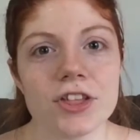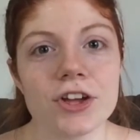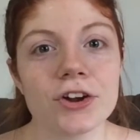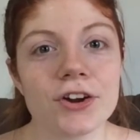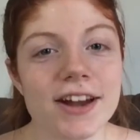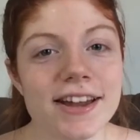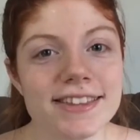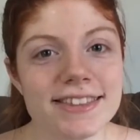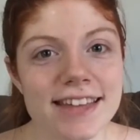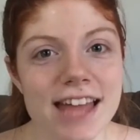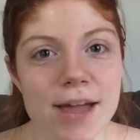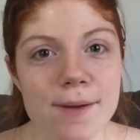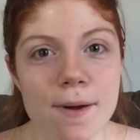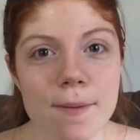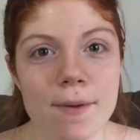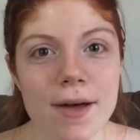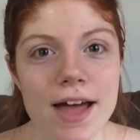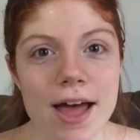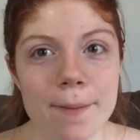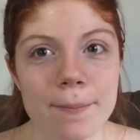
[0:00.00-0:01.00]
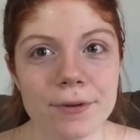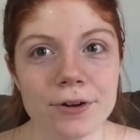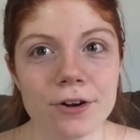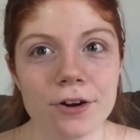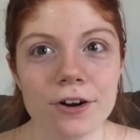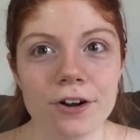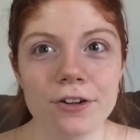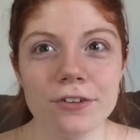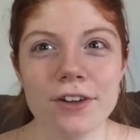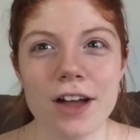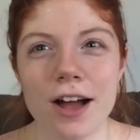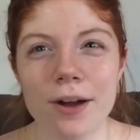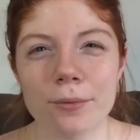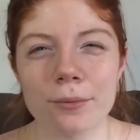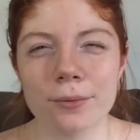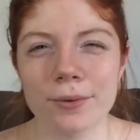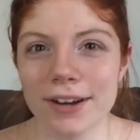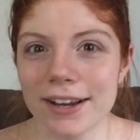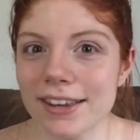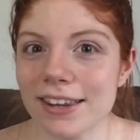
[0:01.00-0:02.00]
The great thing about my epidural
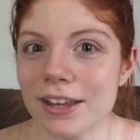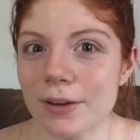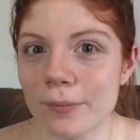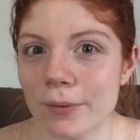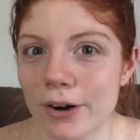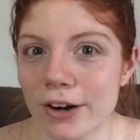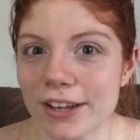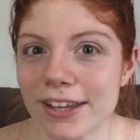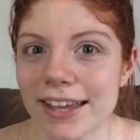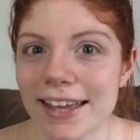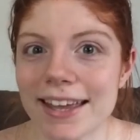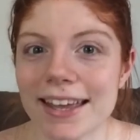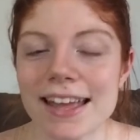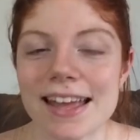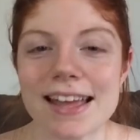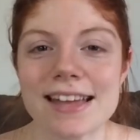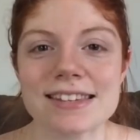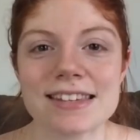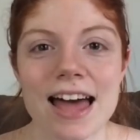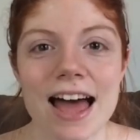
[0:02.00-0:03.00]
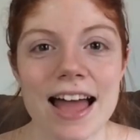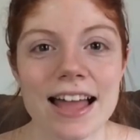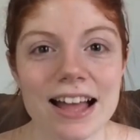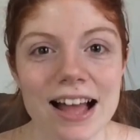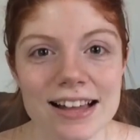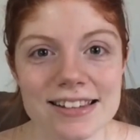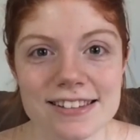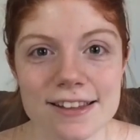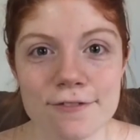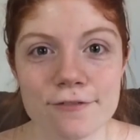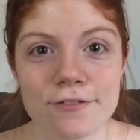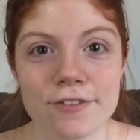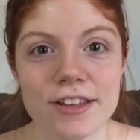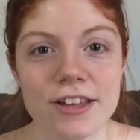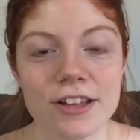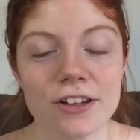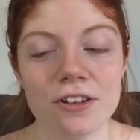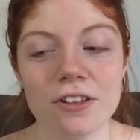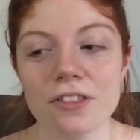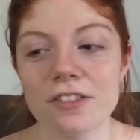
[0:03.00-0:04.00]
not really working is I got to
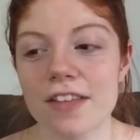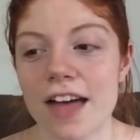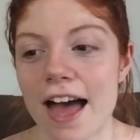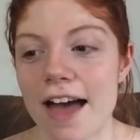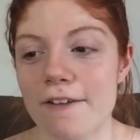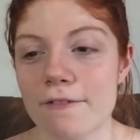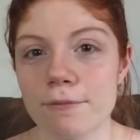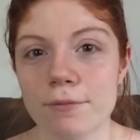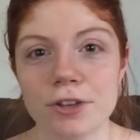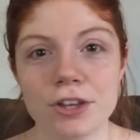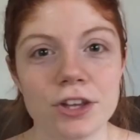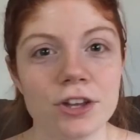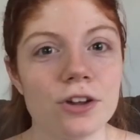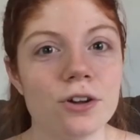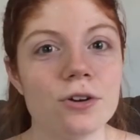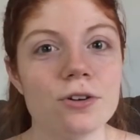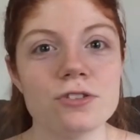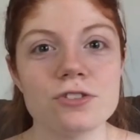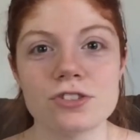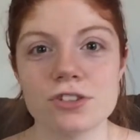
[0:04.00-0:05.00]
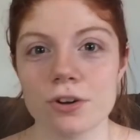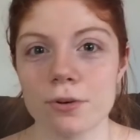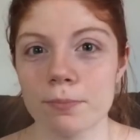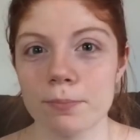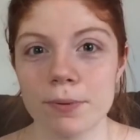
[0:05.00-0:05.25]
feel that huge